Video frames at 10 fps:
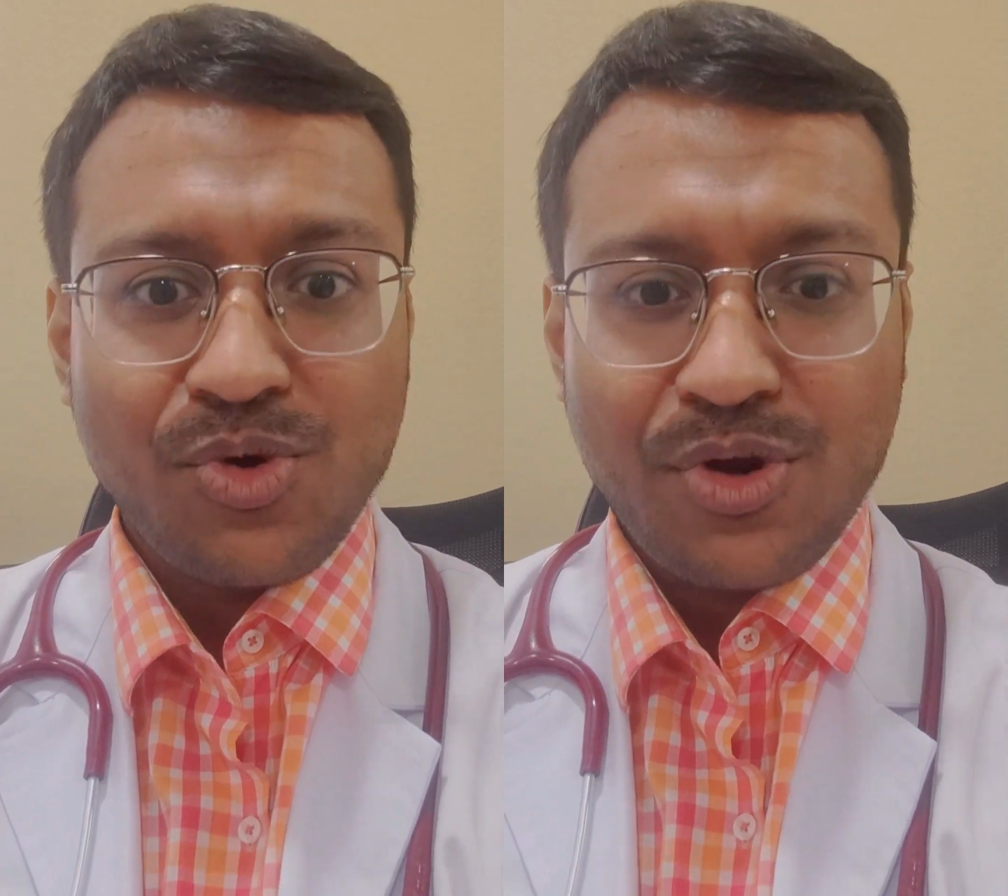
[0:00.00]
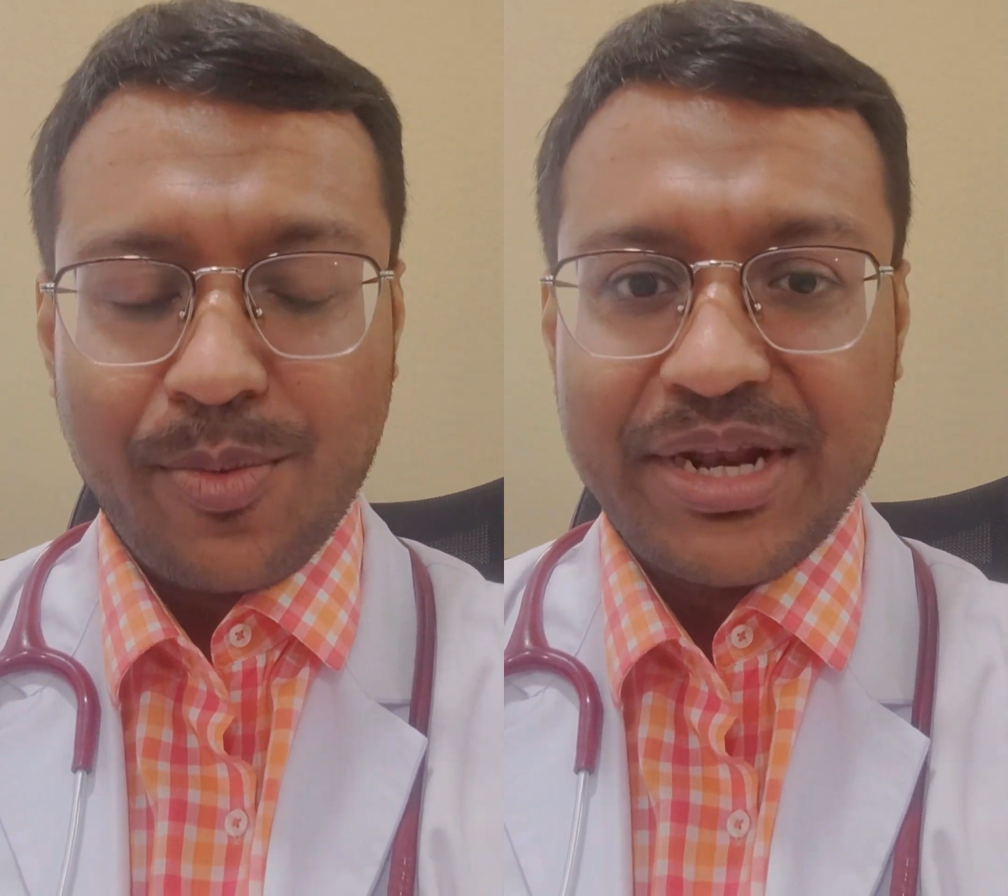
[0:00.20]

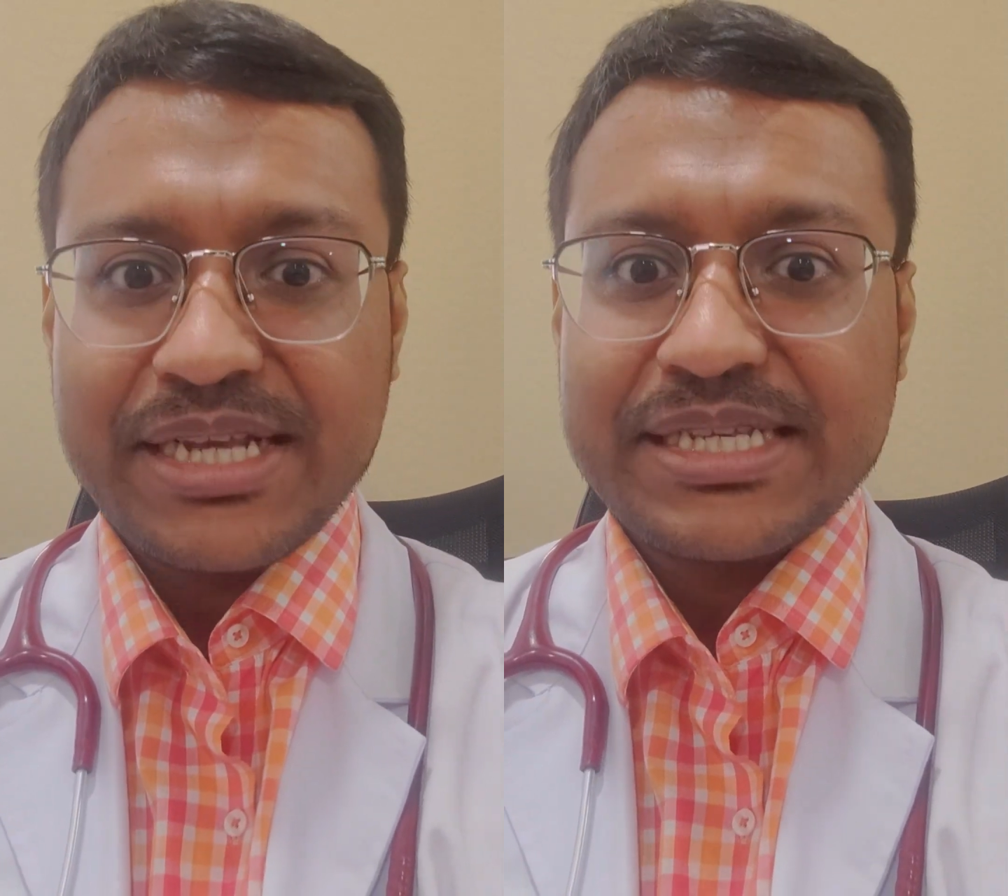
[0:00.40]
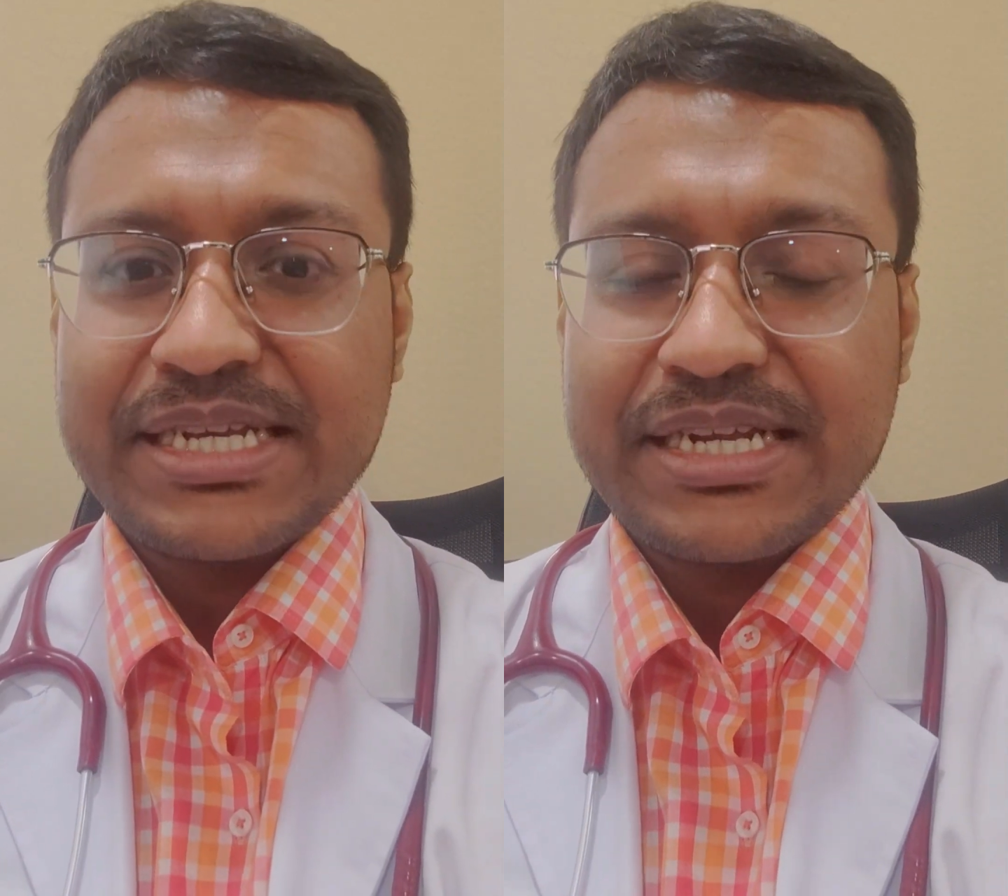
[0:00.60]
more
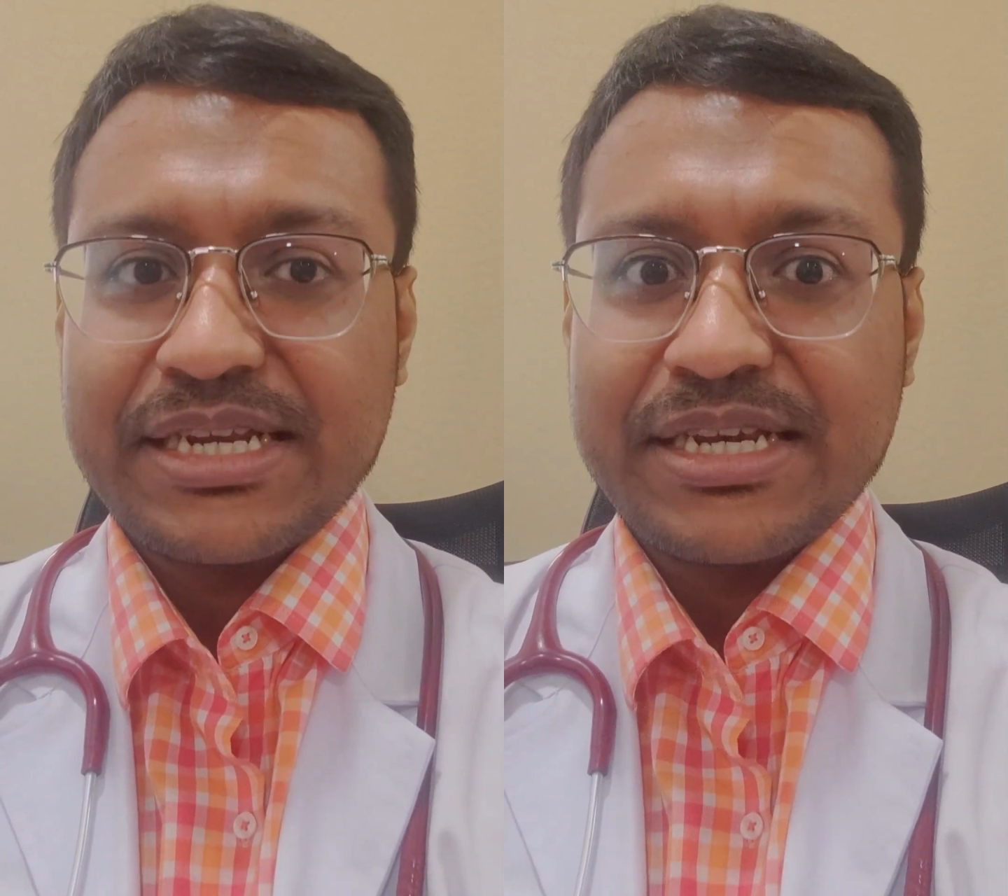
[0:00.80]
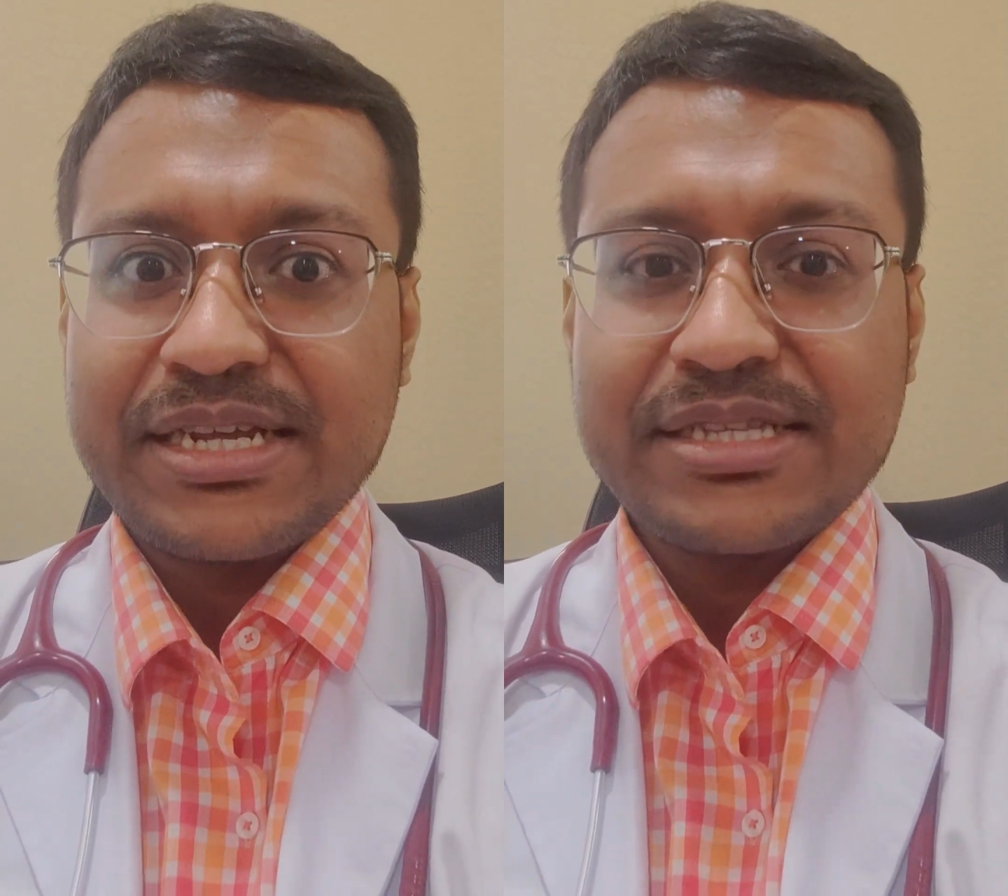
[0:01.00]
commonly seen
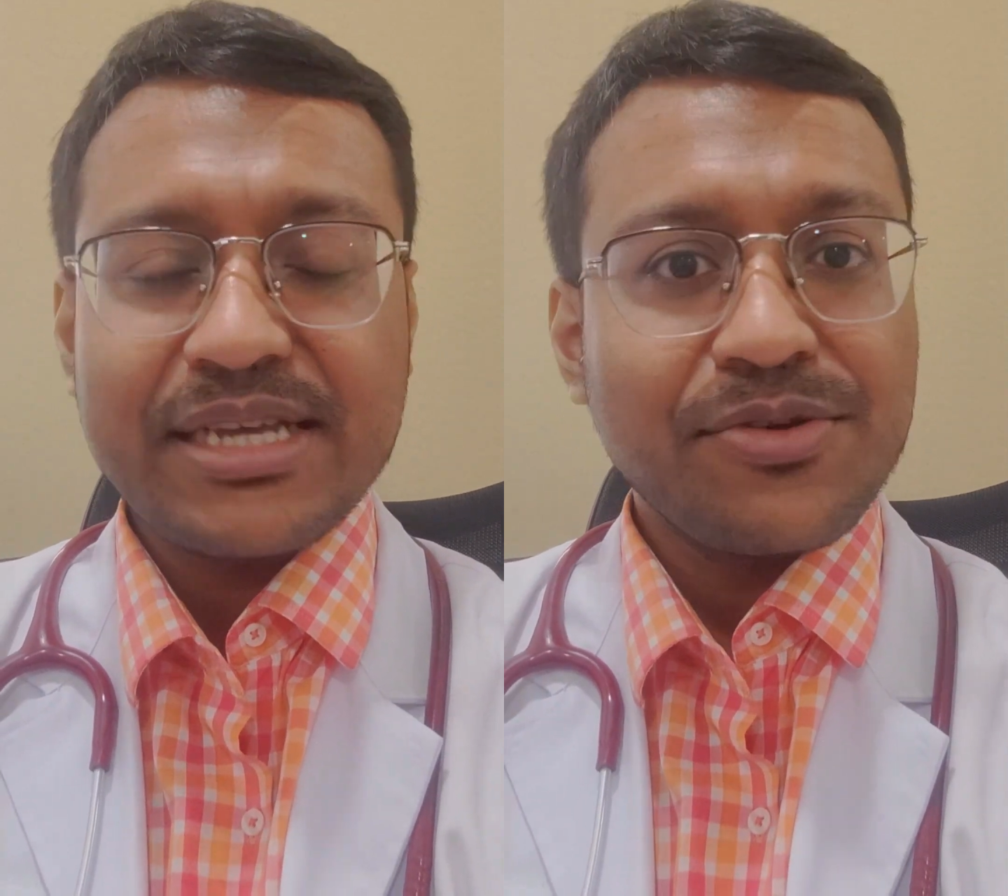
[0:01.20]
in Indians,